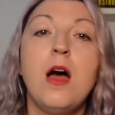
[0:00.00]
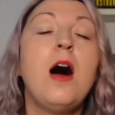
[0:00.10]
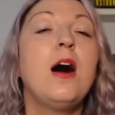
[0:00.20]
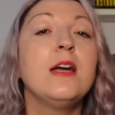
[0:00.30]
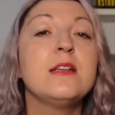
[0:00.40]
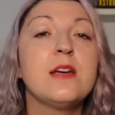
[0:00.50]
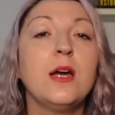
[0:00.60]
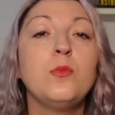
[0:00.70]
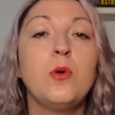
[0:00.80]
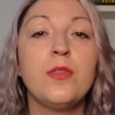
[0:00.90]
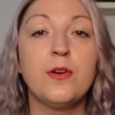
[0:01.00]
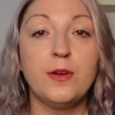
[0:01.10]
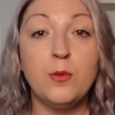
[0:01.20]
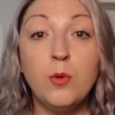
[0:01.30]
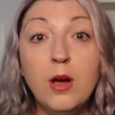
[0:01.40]

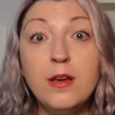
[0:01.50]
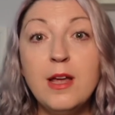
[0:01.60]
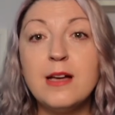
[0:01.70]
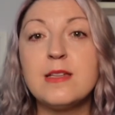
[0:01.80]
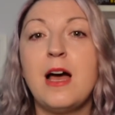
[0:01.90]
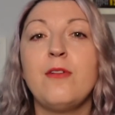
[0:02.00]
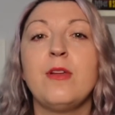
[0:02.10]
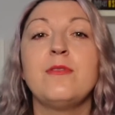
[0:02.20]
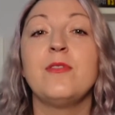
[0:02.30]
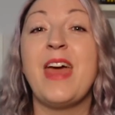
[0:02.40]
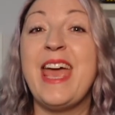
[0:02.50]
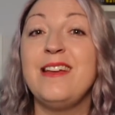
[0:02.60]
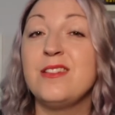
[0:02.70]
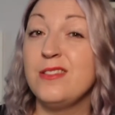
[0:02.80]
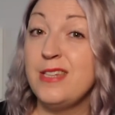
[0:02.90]
Iodine-131 has a half-life of
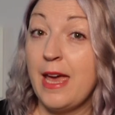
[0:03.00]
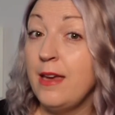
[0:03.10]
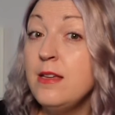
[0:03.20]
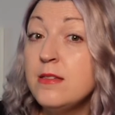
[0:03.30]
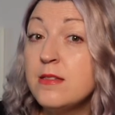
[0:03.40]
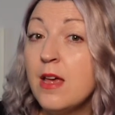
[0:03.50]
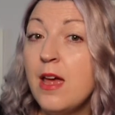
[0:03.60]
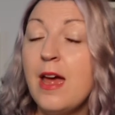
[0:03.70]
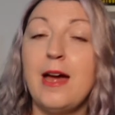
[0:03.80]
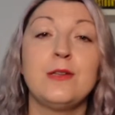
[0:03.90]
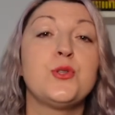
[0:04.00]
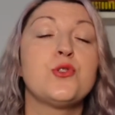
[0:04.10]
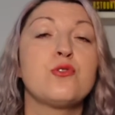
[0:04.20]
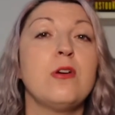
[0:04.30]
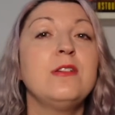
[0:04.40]
8 days. And
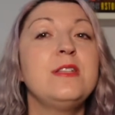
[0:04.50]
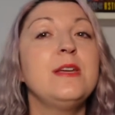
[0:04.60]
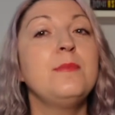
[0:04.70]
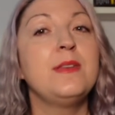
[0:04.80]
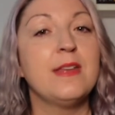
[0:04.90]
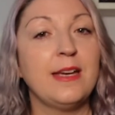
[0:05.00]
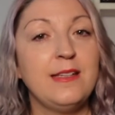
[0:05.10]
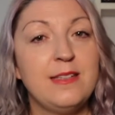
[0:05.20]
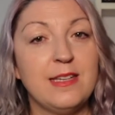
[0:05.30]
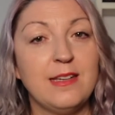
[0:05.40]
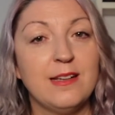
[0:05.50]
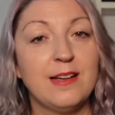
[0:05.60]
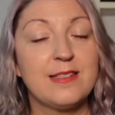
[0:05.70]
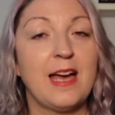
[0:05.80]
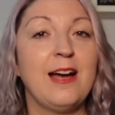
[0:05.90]
strontium-90
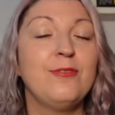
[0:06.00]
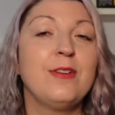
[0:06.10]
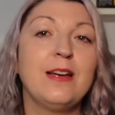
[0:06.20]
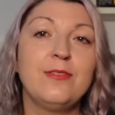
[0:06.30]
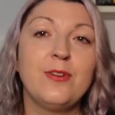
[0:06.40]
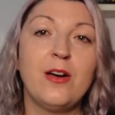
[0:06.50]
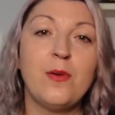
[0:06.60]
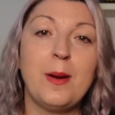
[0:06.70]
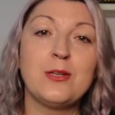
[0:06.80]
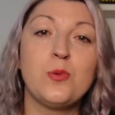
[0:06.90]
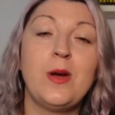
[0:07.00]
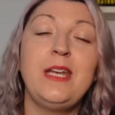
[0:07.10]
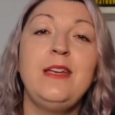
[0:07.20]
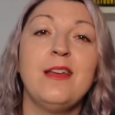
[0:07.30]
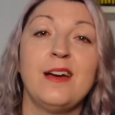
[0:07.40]
has a half-life of about
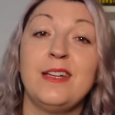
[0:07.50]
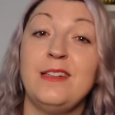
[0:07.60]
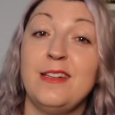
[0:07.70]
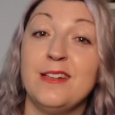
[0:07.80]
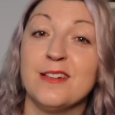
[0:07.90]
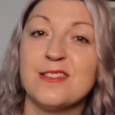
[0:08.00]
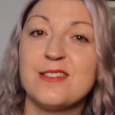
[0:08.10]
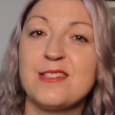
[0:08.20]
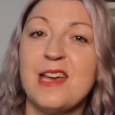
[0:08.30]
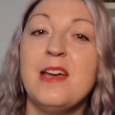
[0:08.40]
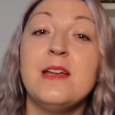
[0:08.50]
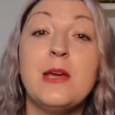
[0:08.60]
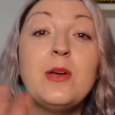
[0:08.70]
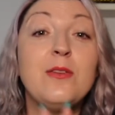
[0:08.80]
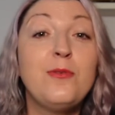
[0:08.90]
29 years.
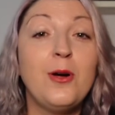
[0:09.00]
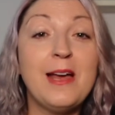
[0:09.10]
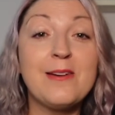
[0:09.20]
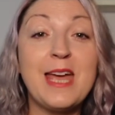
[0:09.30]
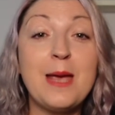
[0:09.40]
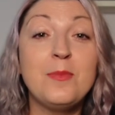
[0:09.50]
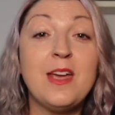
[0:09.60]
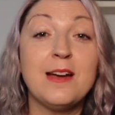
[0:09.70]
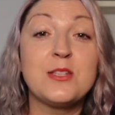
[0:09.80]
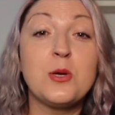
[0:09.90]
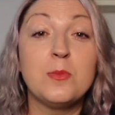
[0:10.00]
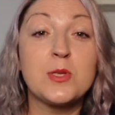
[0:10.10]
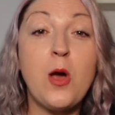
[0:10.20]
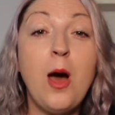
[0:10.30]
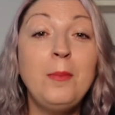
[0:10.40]
Now, in the Fallout game, the isotope
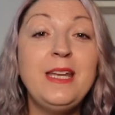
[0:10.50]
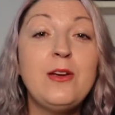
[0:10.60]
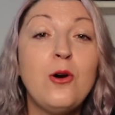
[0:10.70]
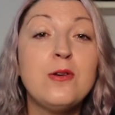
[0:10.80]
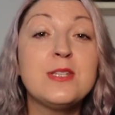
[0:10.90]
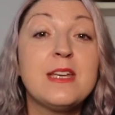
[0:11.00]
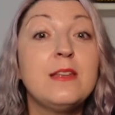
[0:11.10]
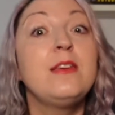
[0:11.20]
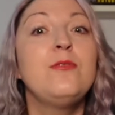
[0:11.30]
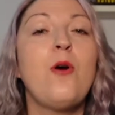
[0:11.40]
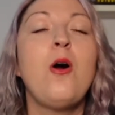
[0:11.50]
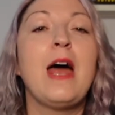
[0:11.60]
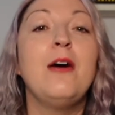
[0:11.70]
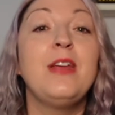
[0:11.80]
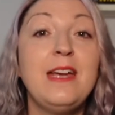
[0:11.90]
most commonly causing the
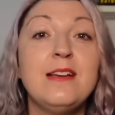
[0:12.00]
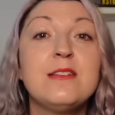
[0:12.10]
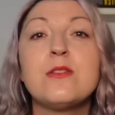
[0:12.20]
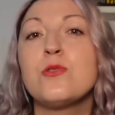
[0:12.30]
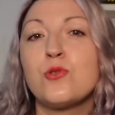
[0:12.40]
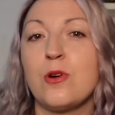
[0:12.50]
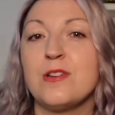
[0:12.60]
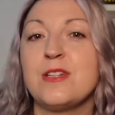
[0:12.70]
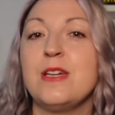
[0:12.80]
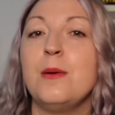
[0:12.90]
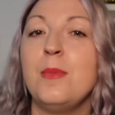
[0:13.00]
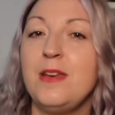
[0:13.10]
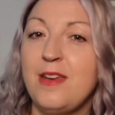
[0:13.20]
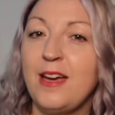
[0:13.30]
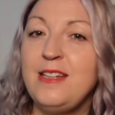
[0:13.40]
fallout is
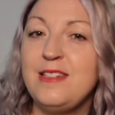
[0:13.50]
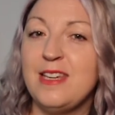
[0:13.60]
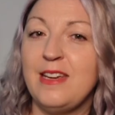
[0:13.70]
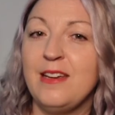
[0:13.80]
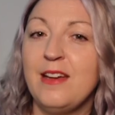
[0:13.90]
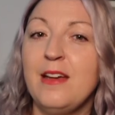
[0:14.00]
strontium-90.